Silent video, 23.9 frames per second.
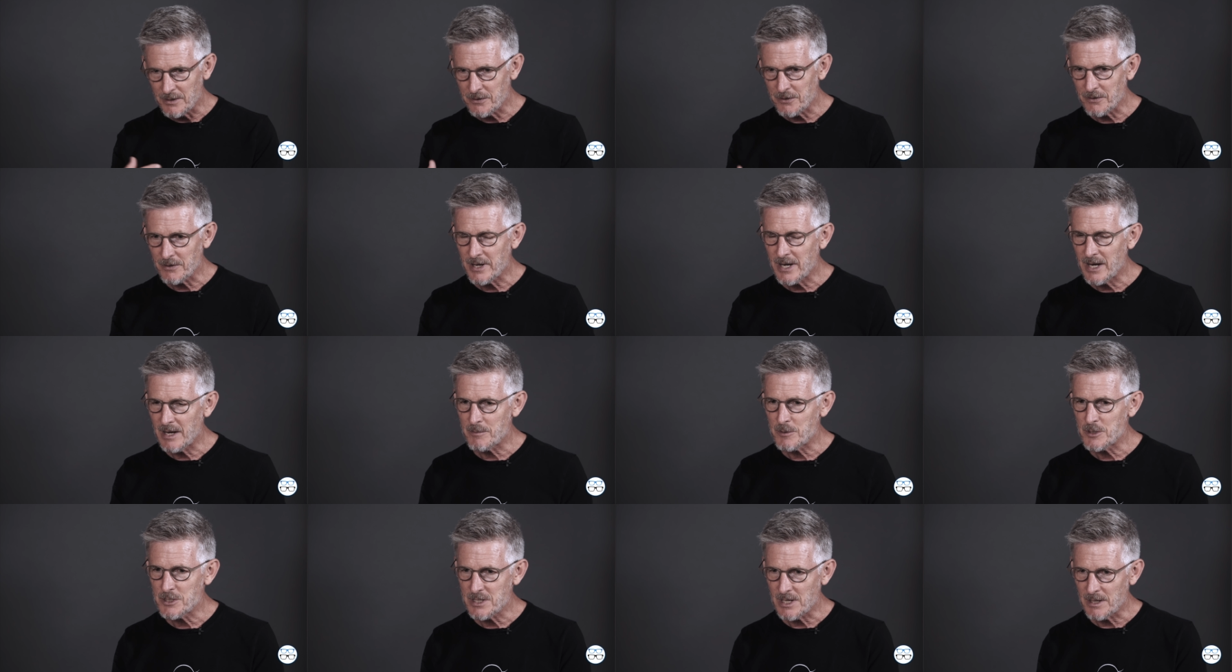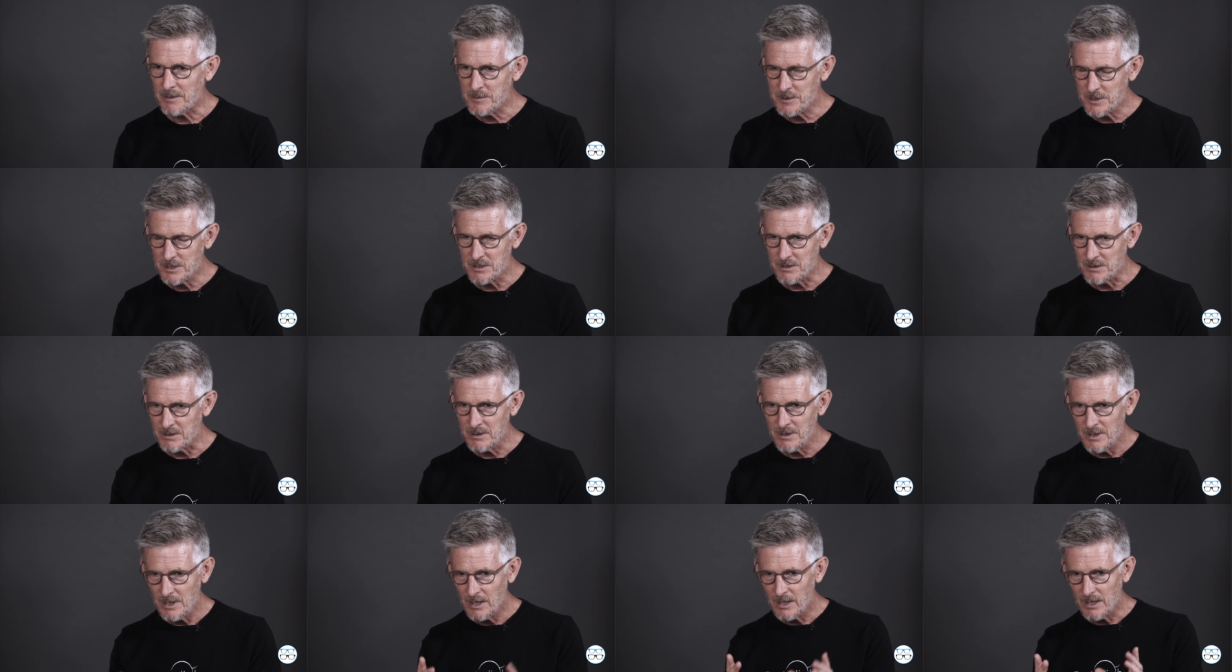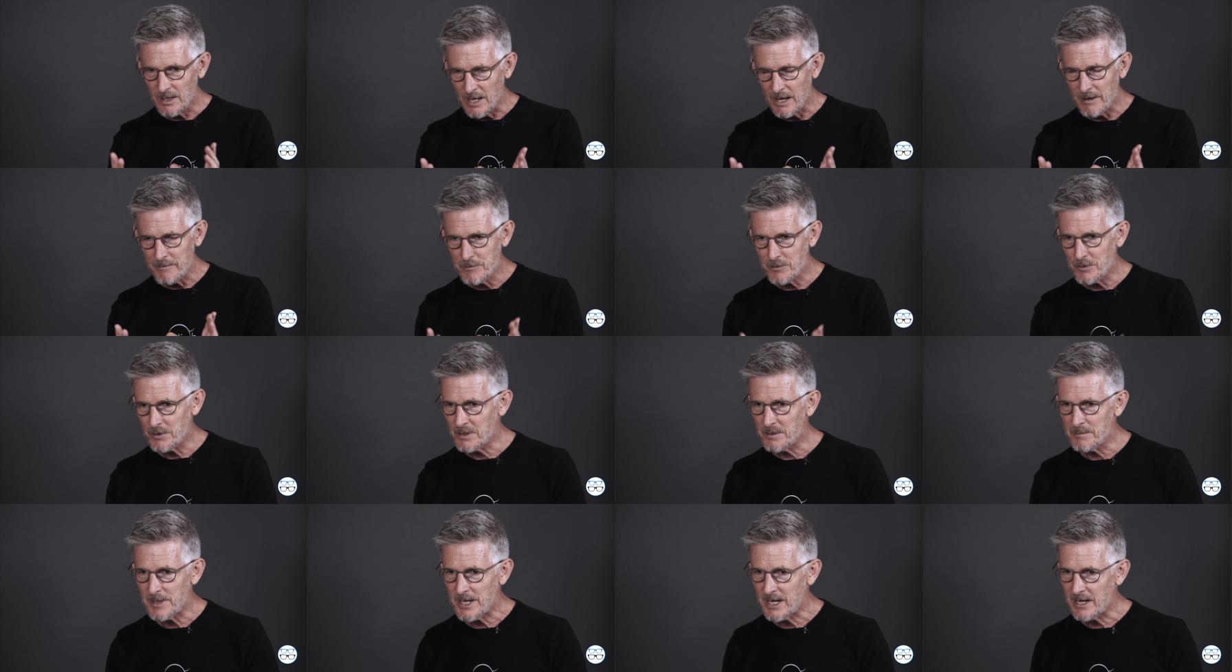other cameras up to live view
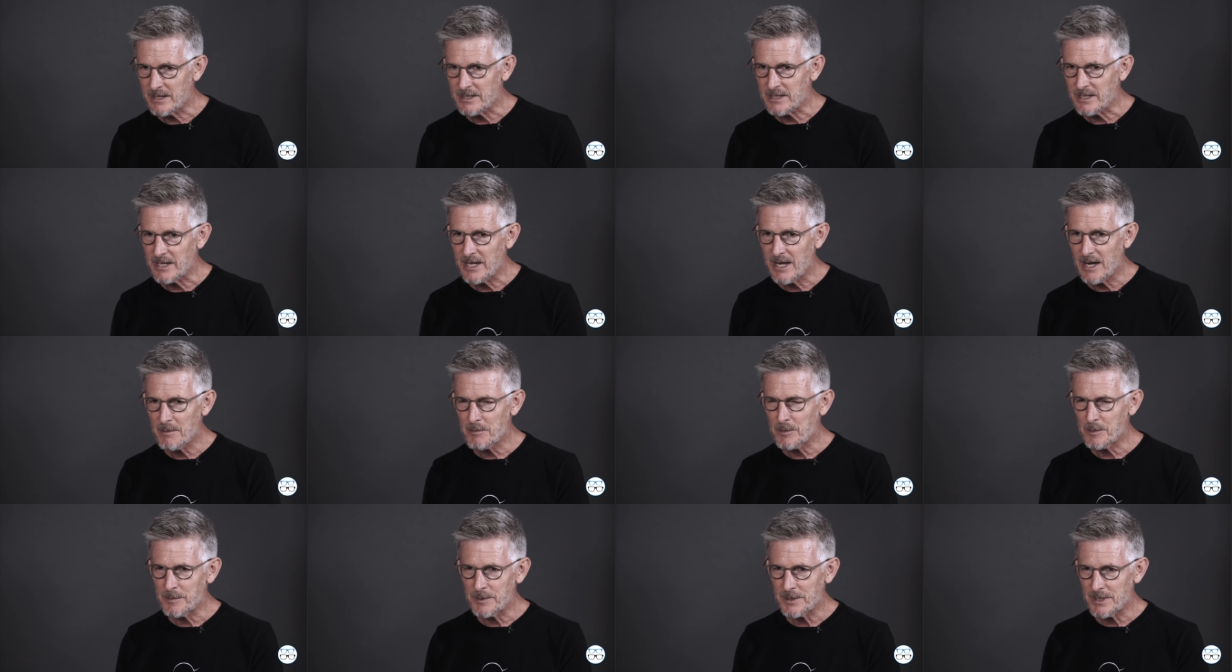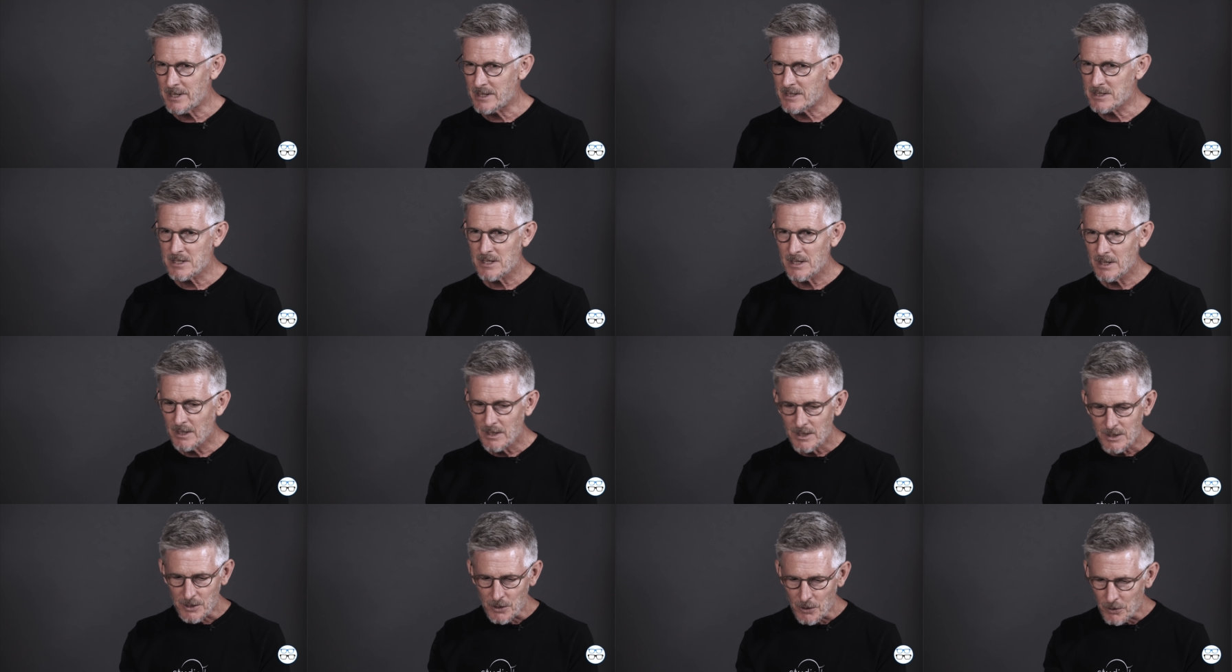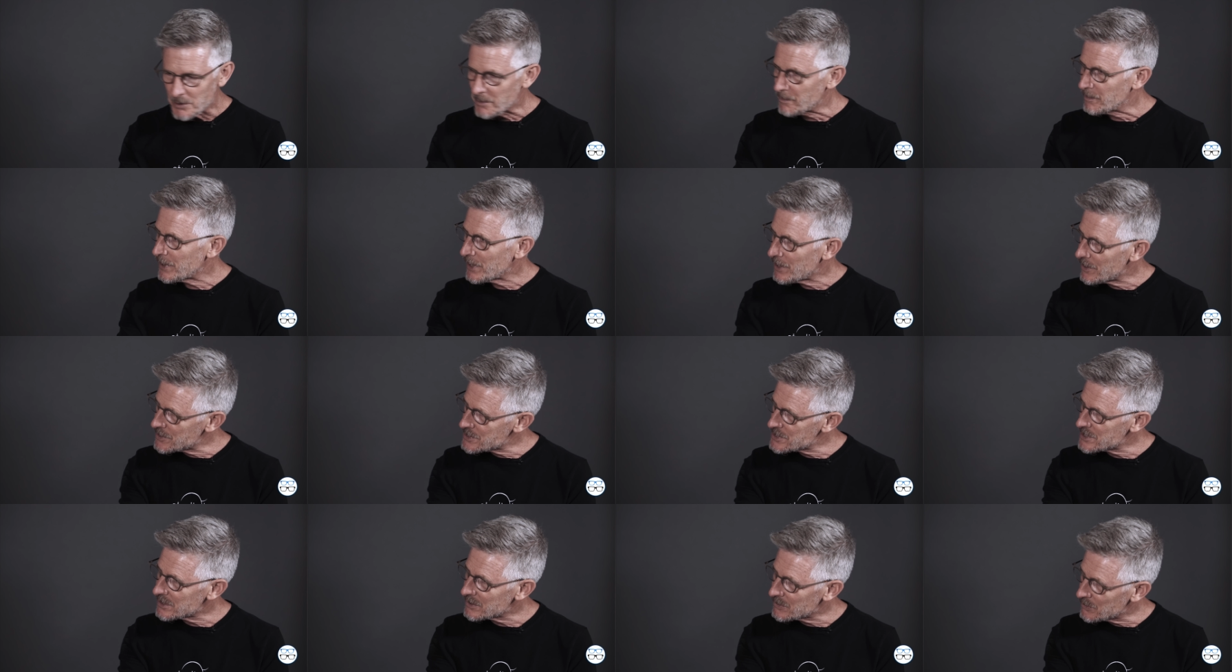on the back of the camera, but that's no
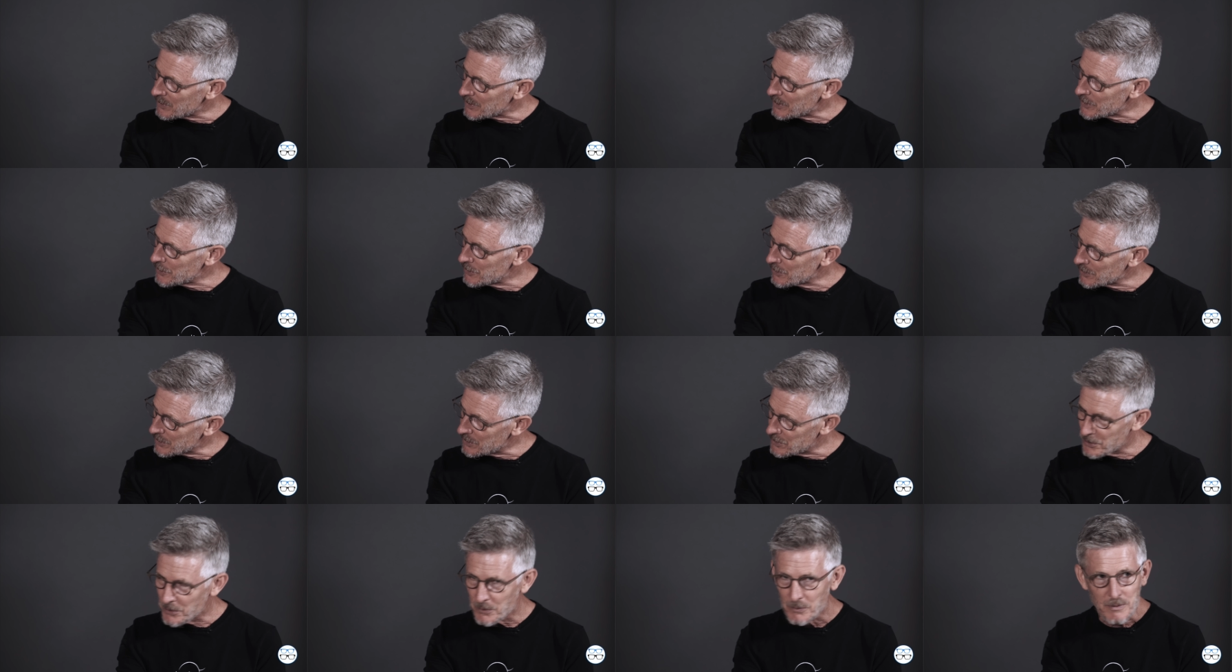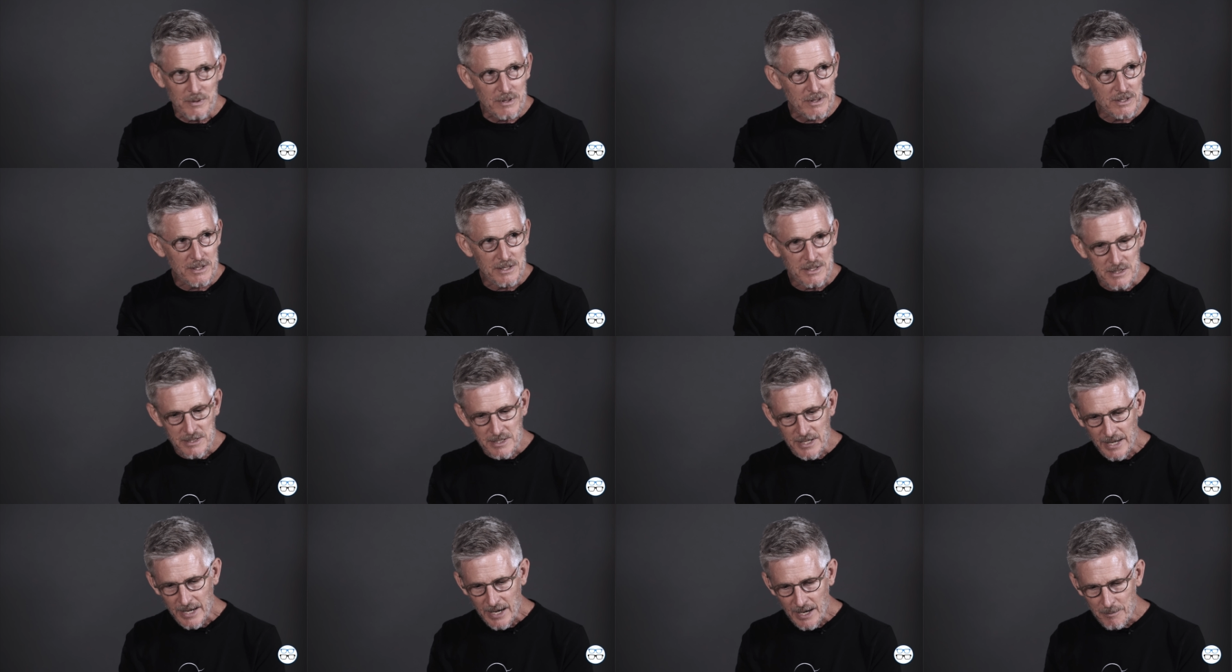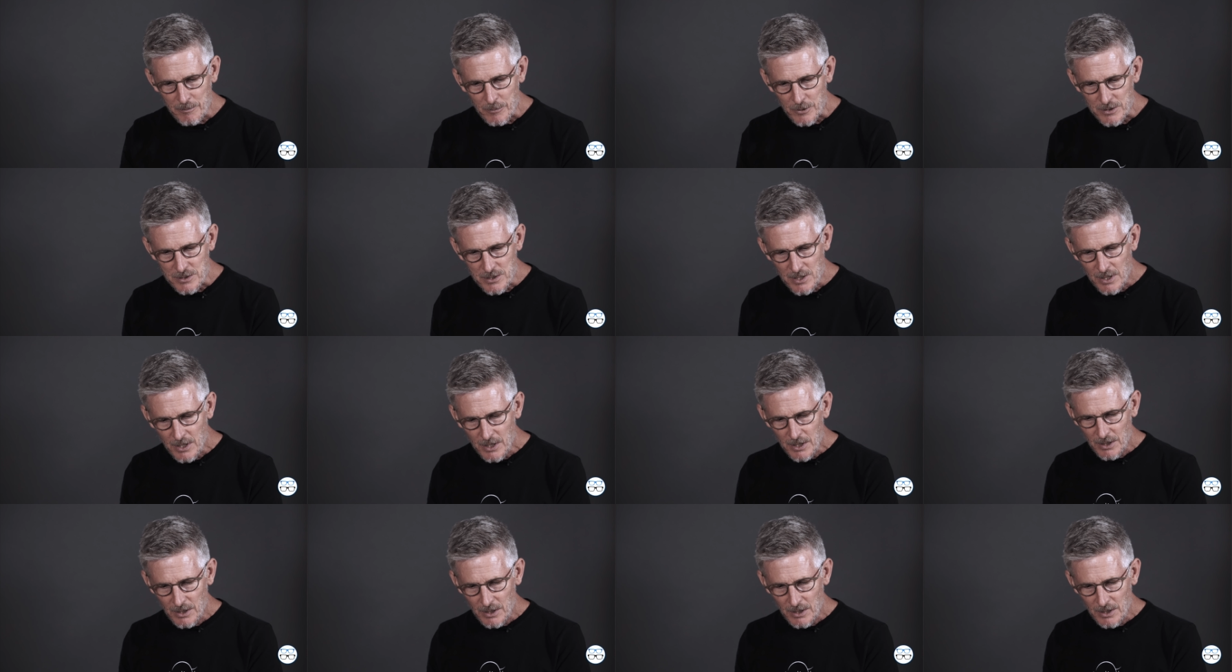comparison to what you can do with these cameras.